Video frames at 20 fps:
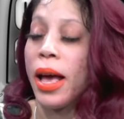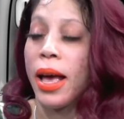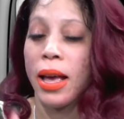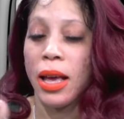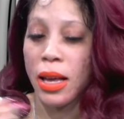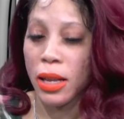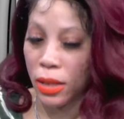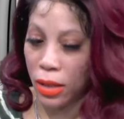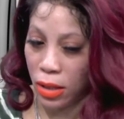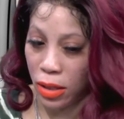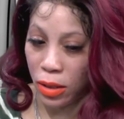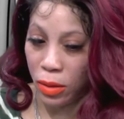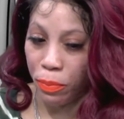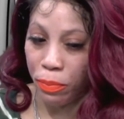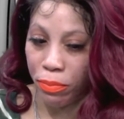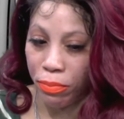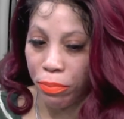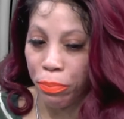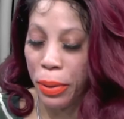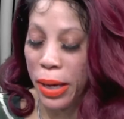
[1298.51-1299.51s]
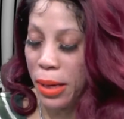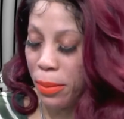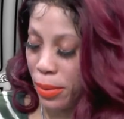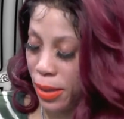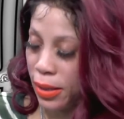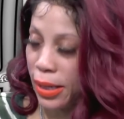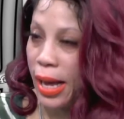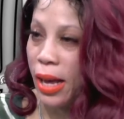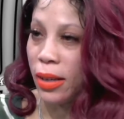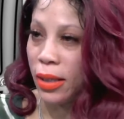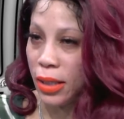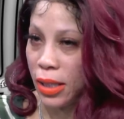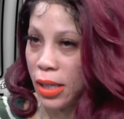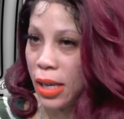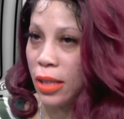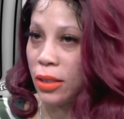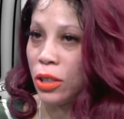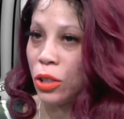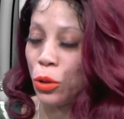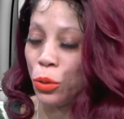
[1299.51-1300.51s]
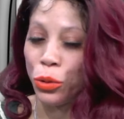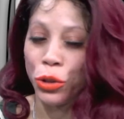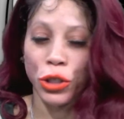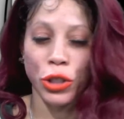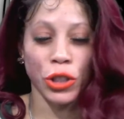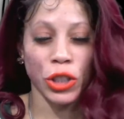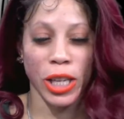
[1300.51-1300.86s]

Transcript: and his baby now that he has a little girl.